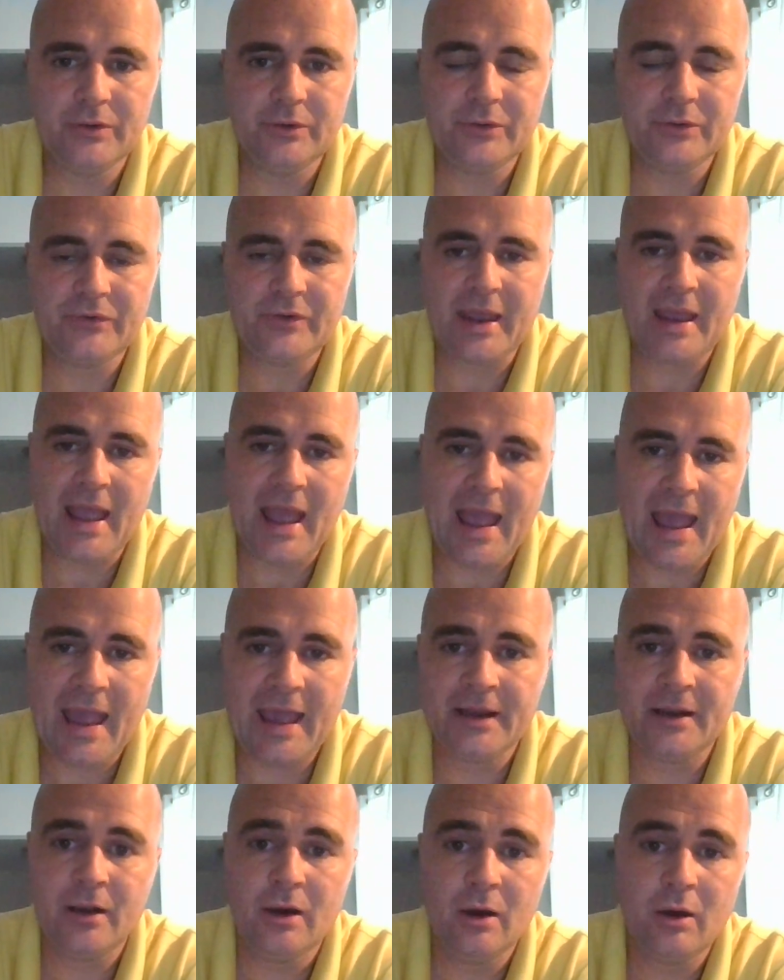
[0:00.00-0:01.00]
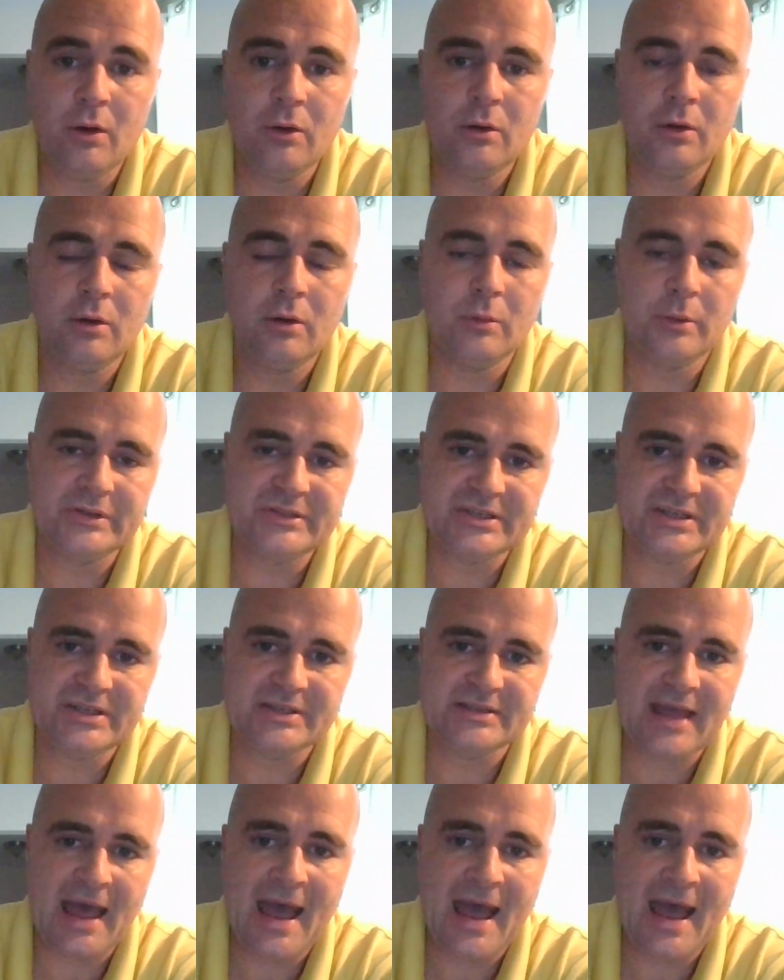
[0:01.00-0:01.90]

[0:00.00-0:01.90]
to say anno, which is